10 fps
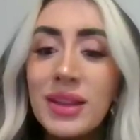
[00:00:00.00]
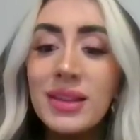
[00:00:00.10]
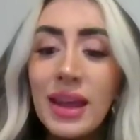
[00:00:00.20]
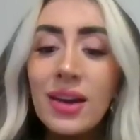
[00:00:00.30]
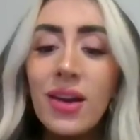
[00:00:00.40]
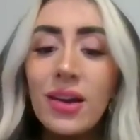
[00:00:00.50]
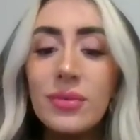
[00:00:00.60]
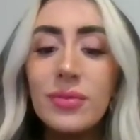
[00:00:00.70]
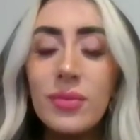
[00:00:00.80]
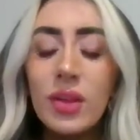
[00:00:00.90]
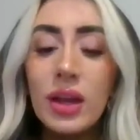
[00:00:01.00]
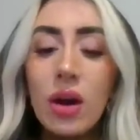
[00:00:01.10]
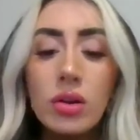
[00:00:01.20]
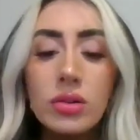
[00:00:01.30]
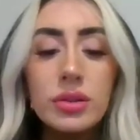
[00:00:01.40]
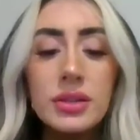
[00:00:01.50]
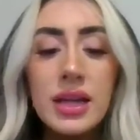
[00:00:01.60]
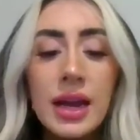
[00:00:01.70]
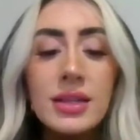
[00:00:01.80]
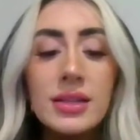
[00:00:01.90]
mean, they got like
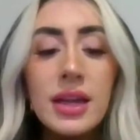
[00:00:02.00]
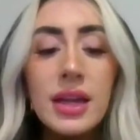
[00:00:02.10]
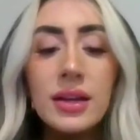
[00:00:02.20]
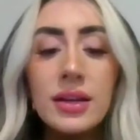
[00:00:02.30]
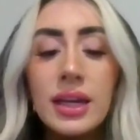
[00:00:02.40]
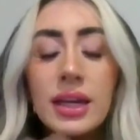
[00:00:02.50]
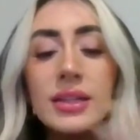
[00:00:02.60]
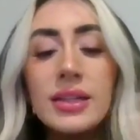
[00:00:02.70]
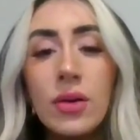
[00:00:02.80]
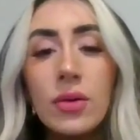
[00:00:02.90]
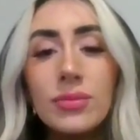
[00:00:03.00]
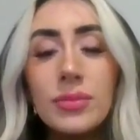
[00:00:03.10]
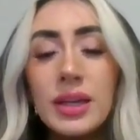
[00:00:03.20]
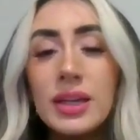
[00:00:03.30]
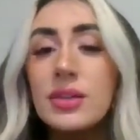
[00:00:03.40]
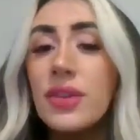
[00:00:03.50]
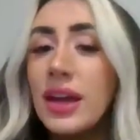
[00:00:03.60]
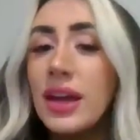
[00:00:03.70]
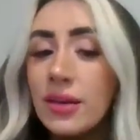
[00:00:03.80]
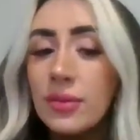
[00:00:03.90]
ostracized and kicked out because of
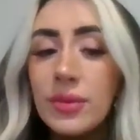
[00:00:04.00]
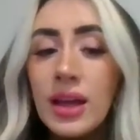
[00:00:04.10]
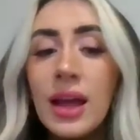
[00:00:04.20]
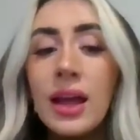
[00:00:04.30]
him,